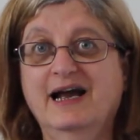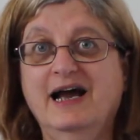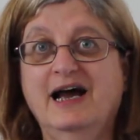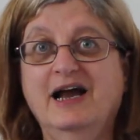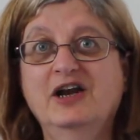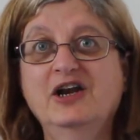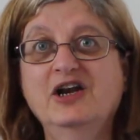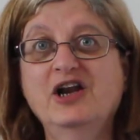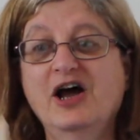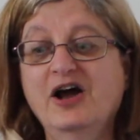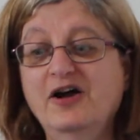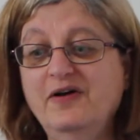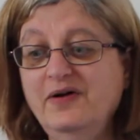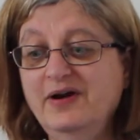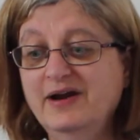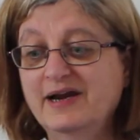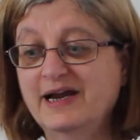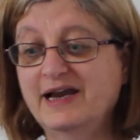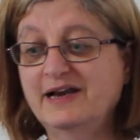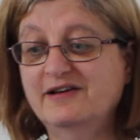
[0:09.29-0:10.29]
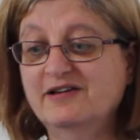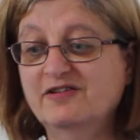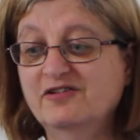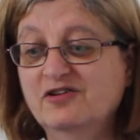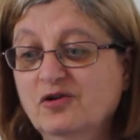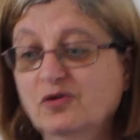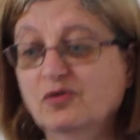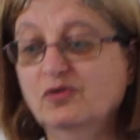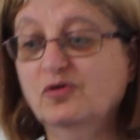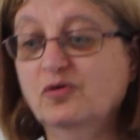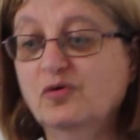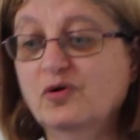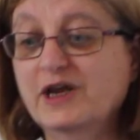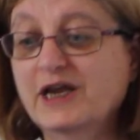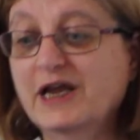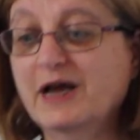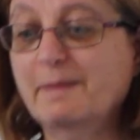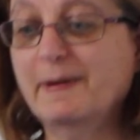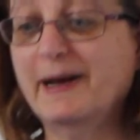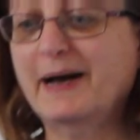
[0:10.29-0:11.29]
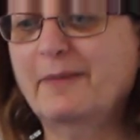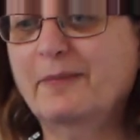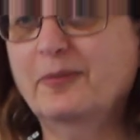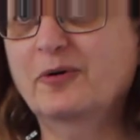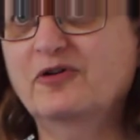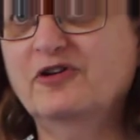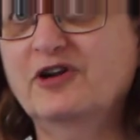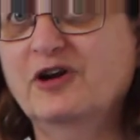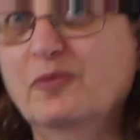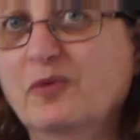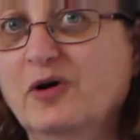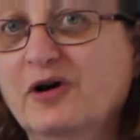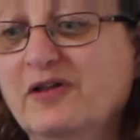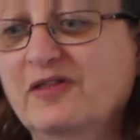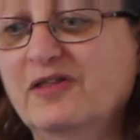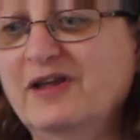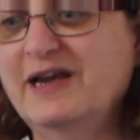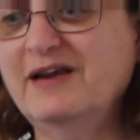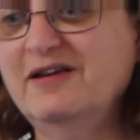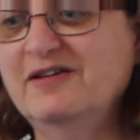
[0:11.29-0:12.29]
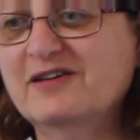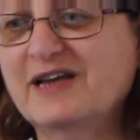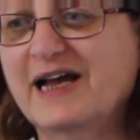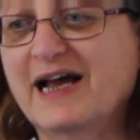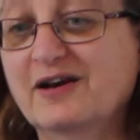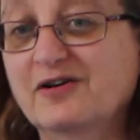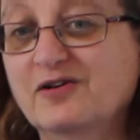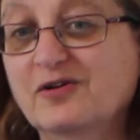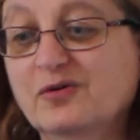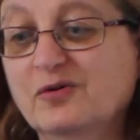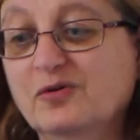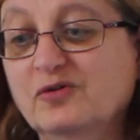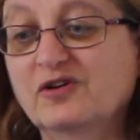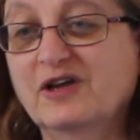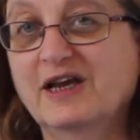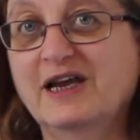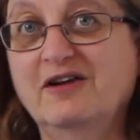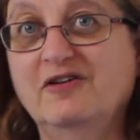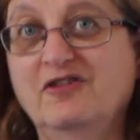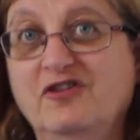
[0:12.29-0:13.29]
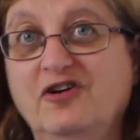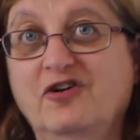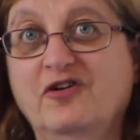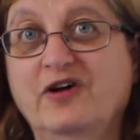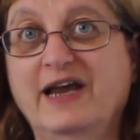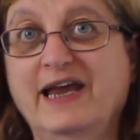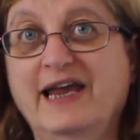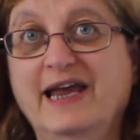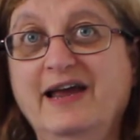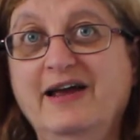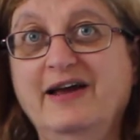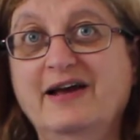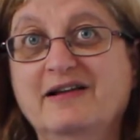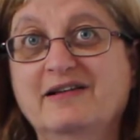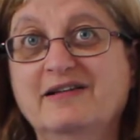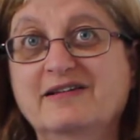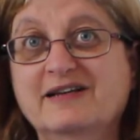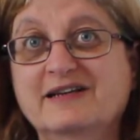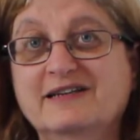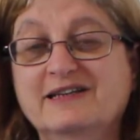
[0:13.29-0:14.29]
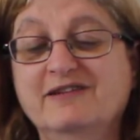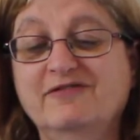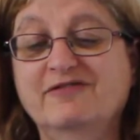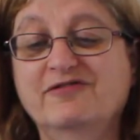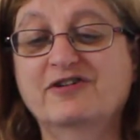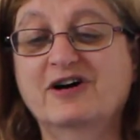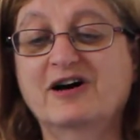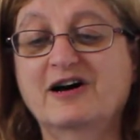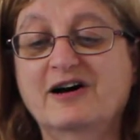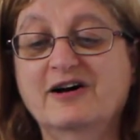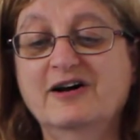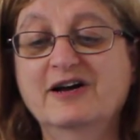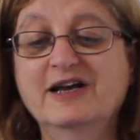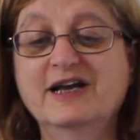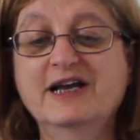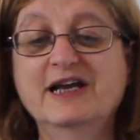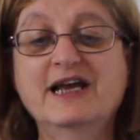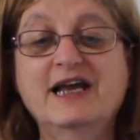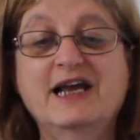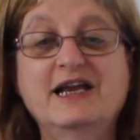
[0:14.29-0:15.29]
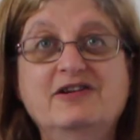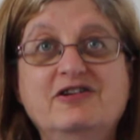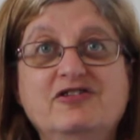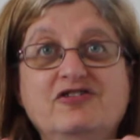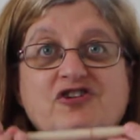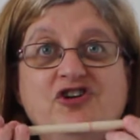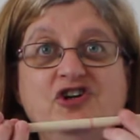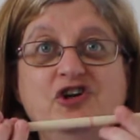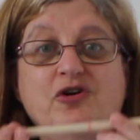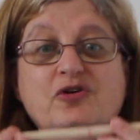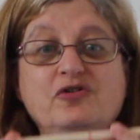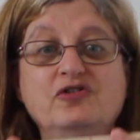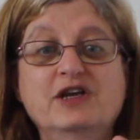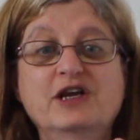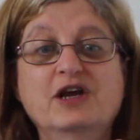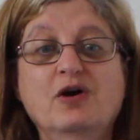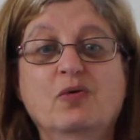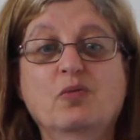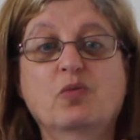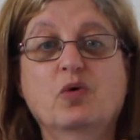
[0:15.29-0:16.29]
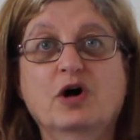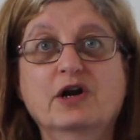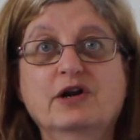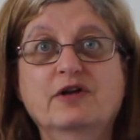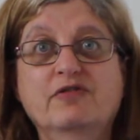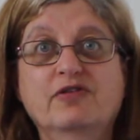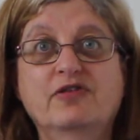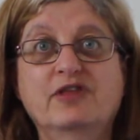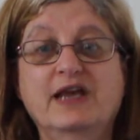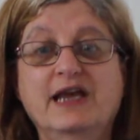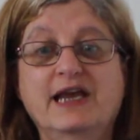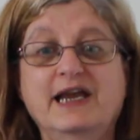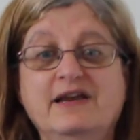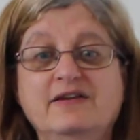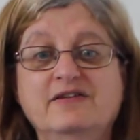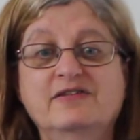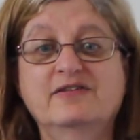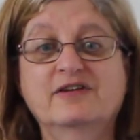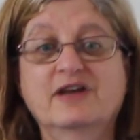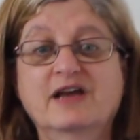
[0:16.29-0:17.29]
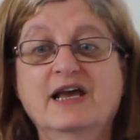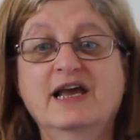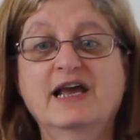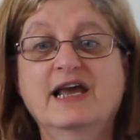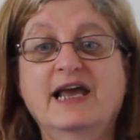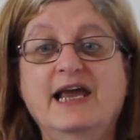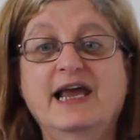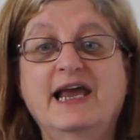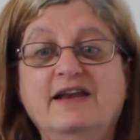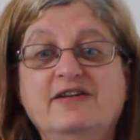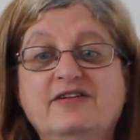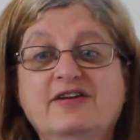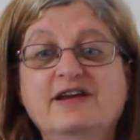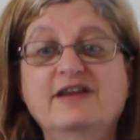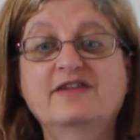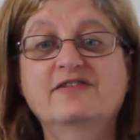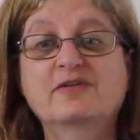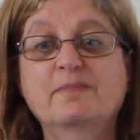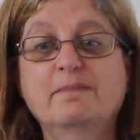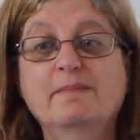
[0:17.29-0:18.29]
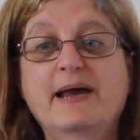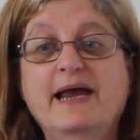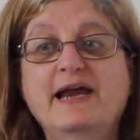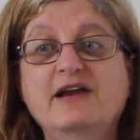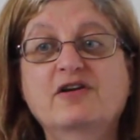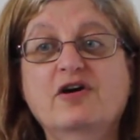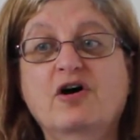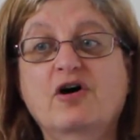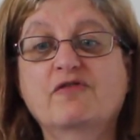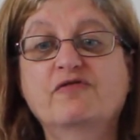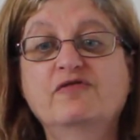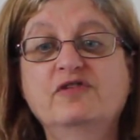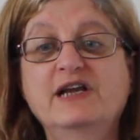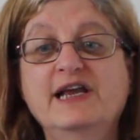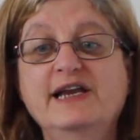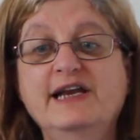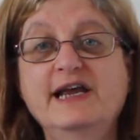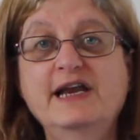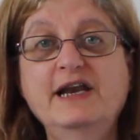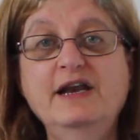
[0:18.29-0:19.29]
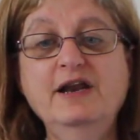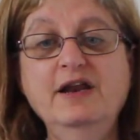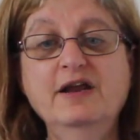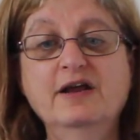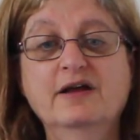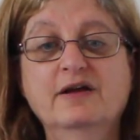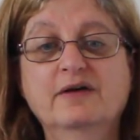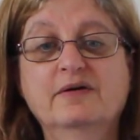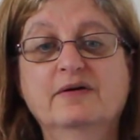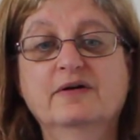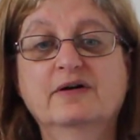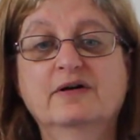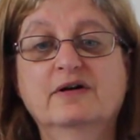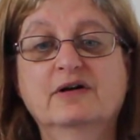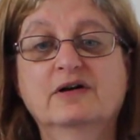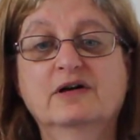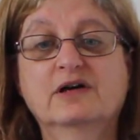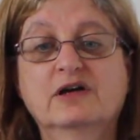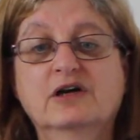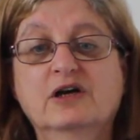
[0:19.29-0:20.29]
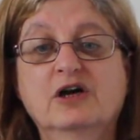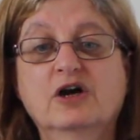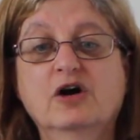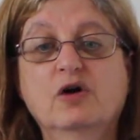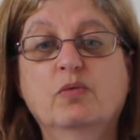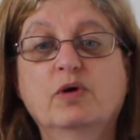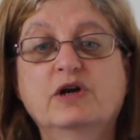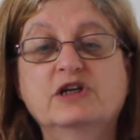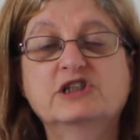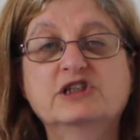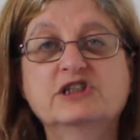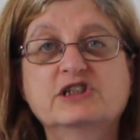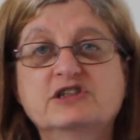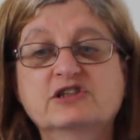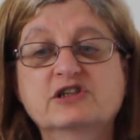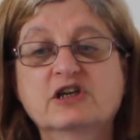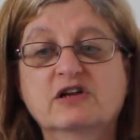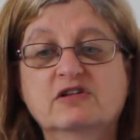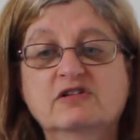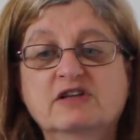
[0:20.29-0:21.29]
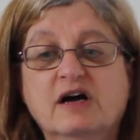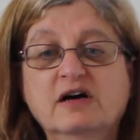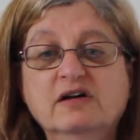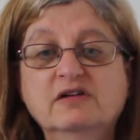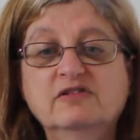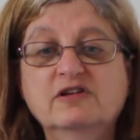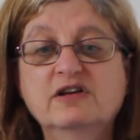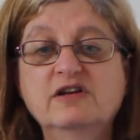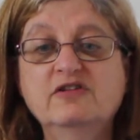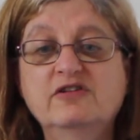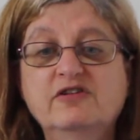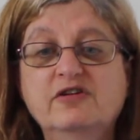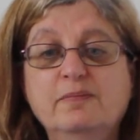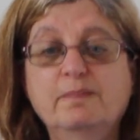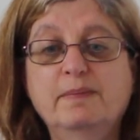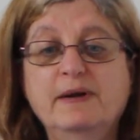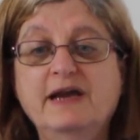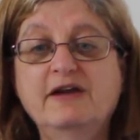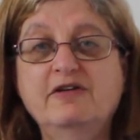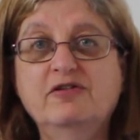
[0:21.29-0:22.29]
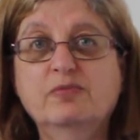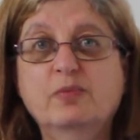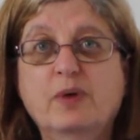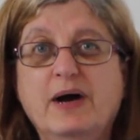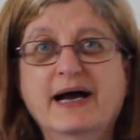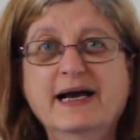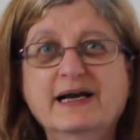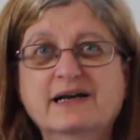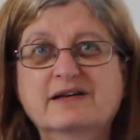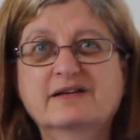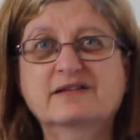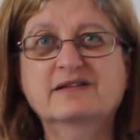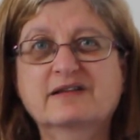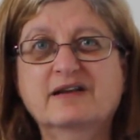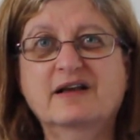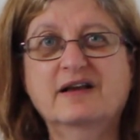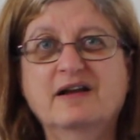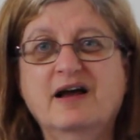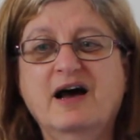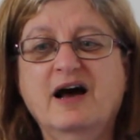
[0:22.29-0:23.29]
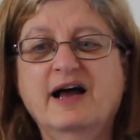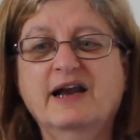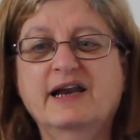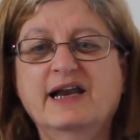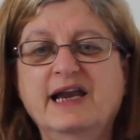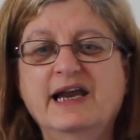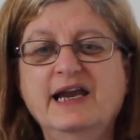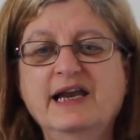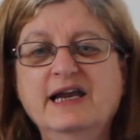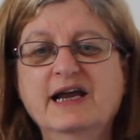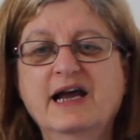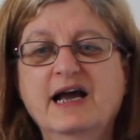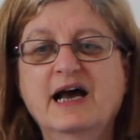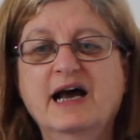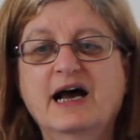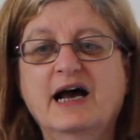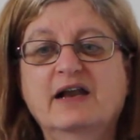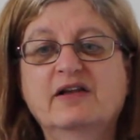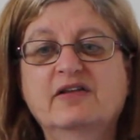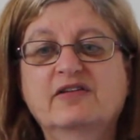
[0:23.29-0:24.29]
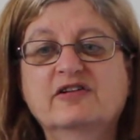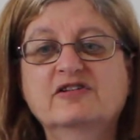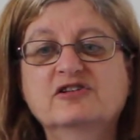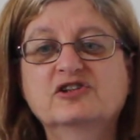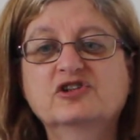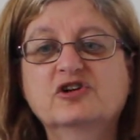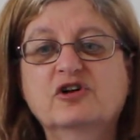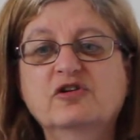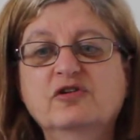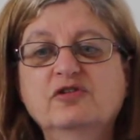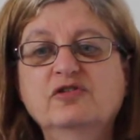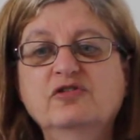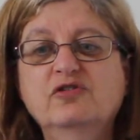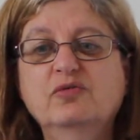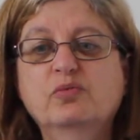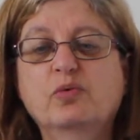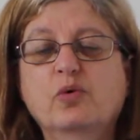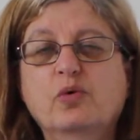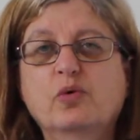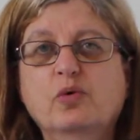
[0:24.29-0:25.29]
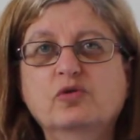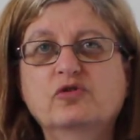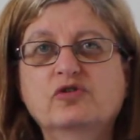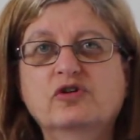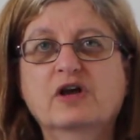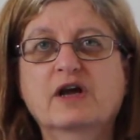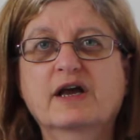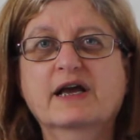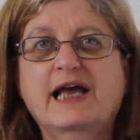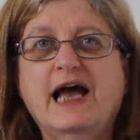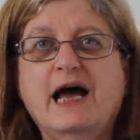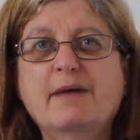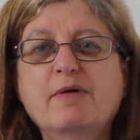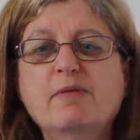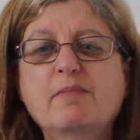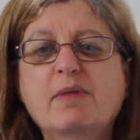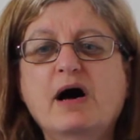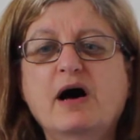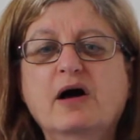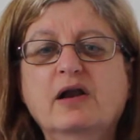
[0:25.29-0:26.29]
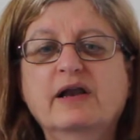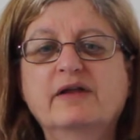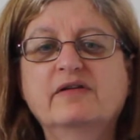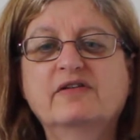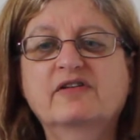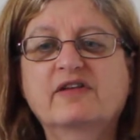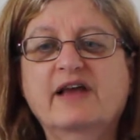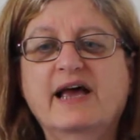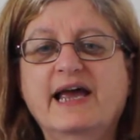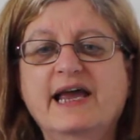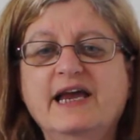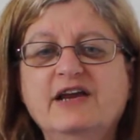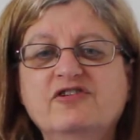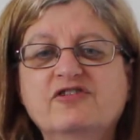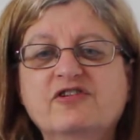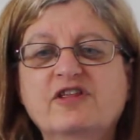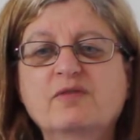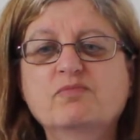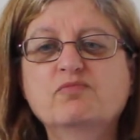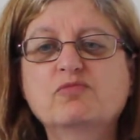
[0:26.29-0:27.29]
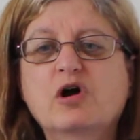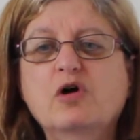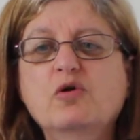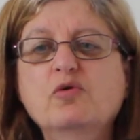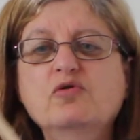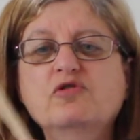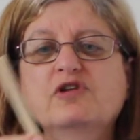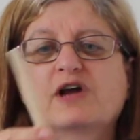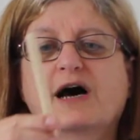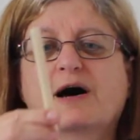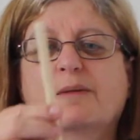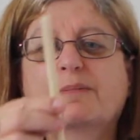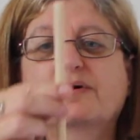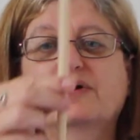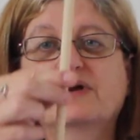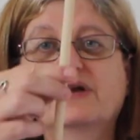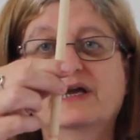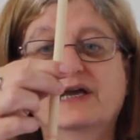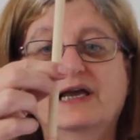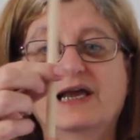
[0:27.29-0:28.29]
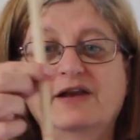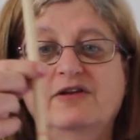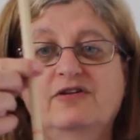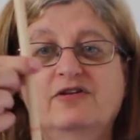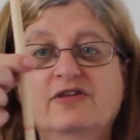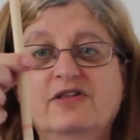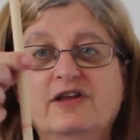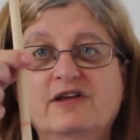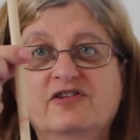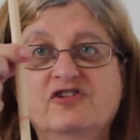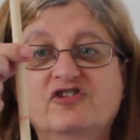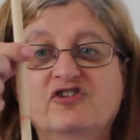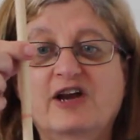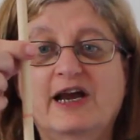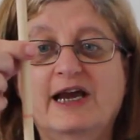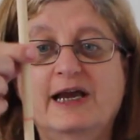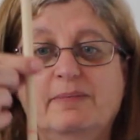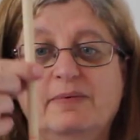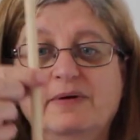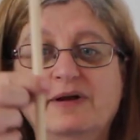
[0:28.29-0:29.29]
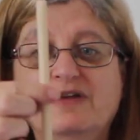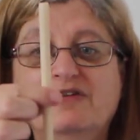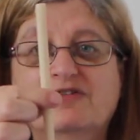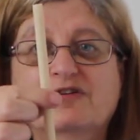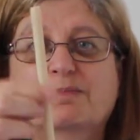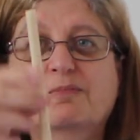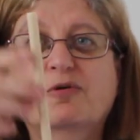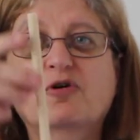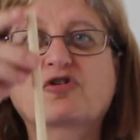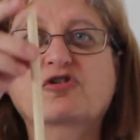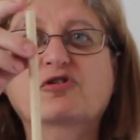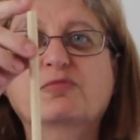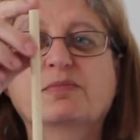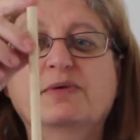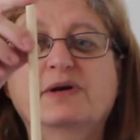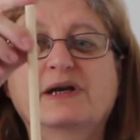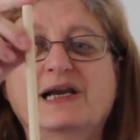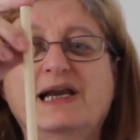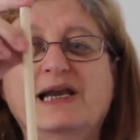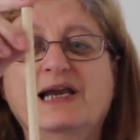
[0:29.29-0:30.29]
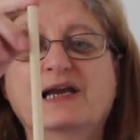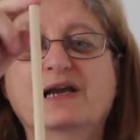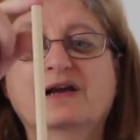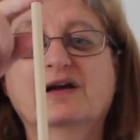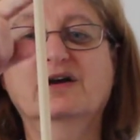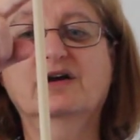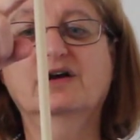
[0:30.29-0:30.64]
And no, it is not talking about putting one of these candles into your ear and setting fire. It is using one of these. It is made of linen, which is dunked into beeswax and honey and St. John's wort, chamomile and sage and then rolled up into this shape. It's approximately